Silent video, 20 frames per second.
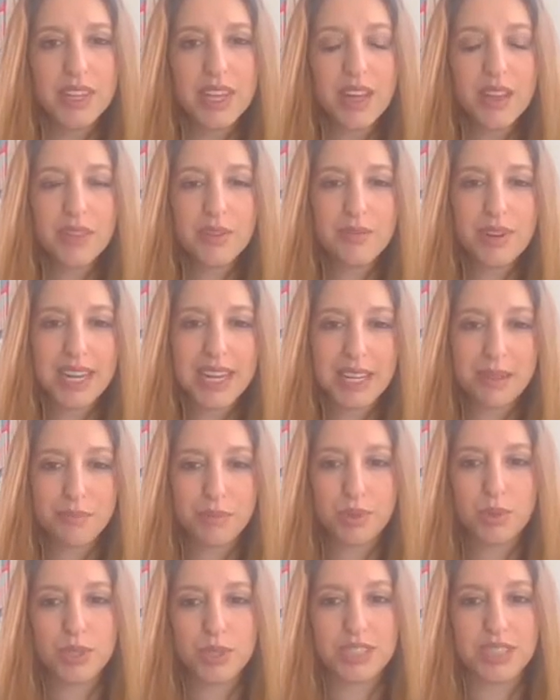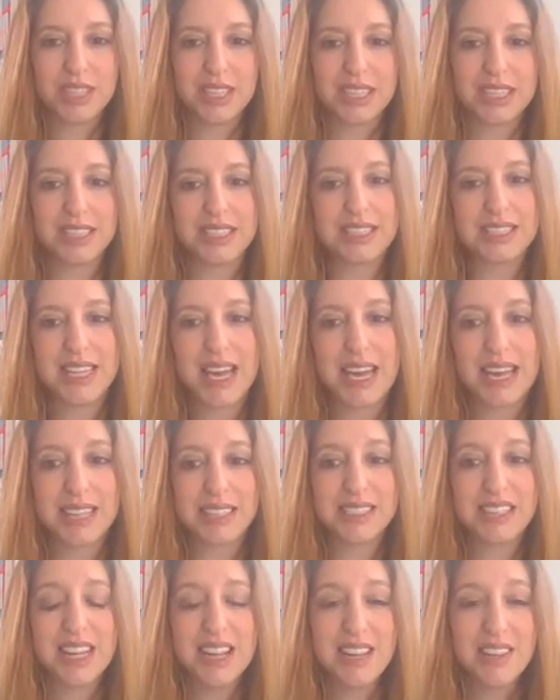The other really important thing to say
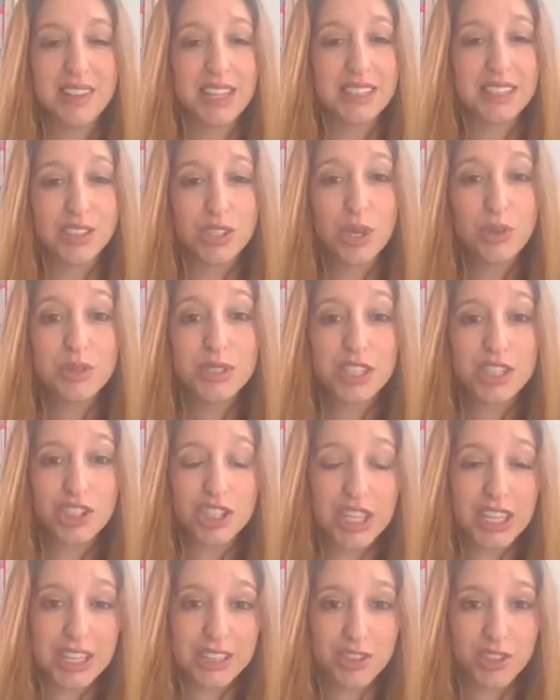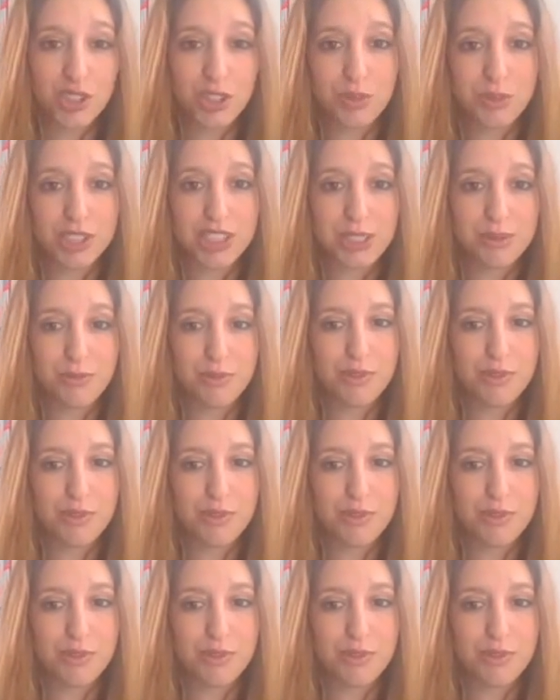is there's no such thing as too much